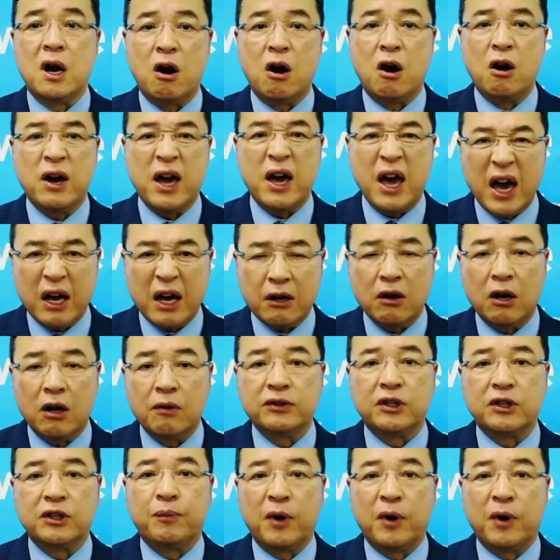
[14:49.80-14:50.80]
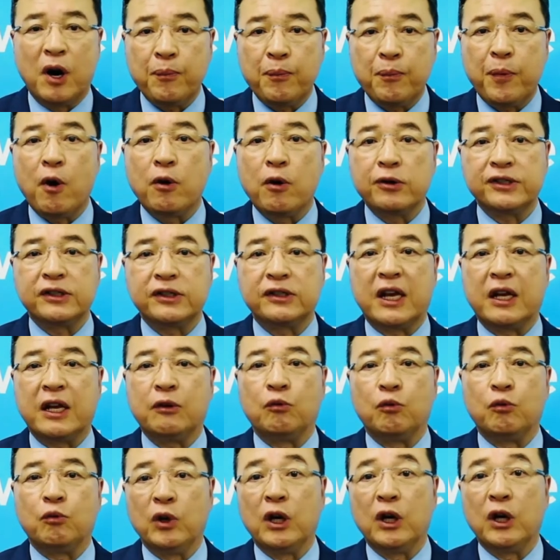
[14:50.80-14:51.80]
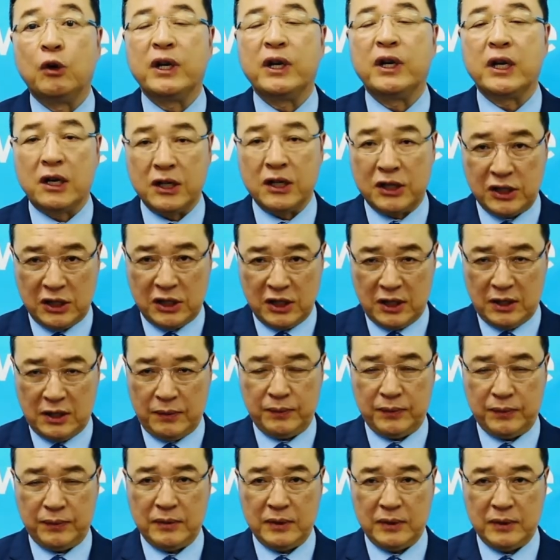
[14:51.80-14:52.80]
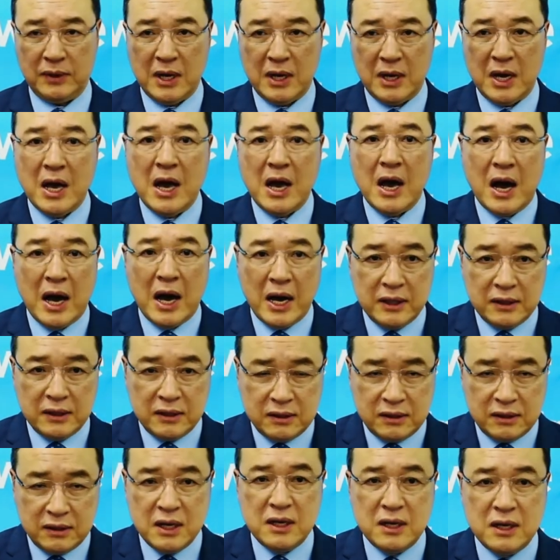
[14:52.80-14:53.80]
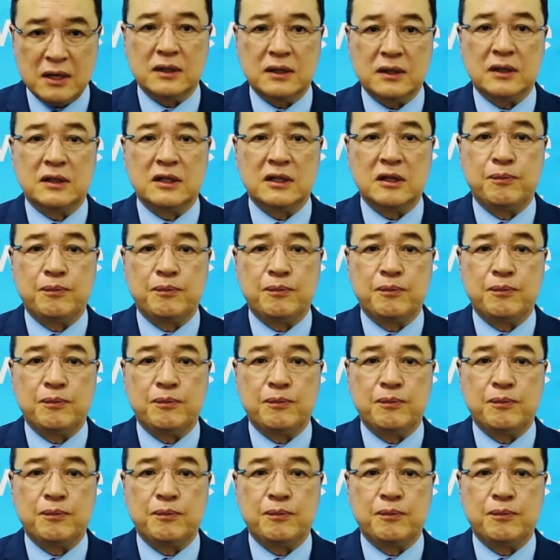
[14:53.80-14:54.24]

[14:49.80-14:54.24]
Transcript: ahead of the purpose that we will achieve. I think